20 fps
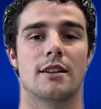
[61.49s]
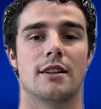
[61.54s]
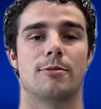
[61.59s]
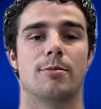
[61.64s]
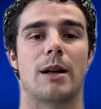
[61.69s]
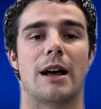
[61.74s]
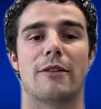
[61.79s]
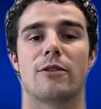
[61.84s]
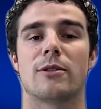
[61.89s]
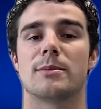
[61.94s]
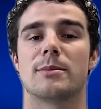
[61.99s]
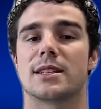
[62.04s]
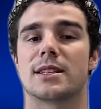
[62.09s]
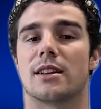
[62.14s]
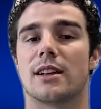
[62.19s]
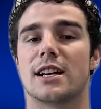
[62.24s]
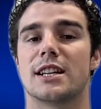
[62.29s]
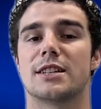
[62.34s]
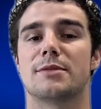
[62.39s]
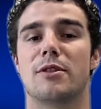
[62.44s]
The platform is
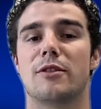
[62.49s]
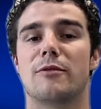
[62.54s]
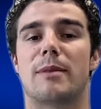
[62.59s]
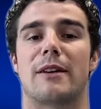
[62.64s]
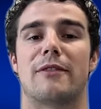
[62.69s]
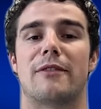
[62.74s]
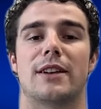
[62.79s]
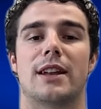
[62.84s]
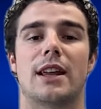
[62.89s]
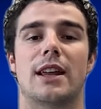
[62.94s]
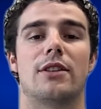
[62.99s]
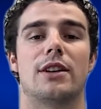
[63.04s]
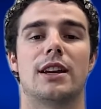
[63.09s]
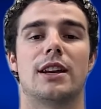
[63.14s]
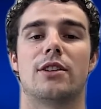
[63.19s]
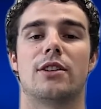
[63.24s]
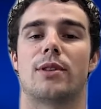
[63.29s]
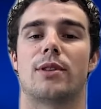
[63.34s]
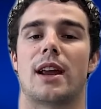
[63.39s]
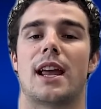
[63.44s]
the latest move by
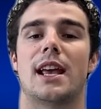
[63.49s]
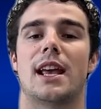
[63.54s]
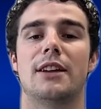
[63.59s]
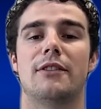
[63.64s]
Fidelity to create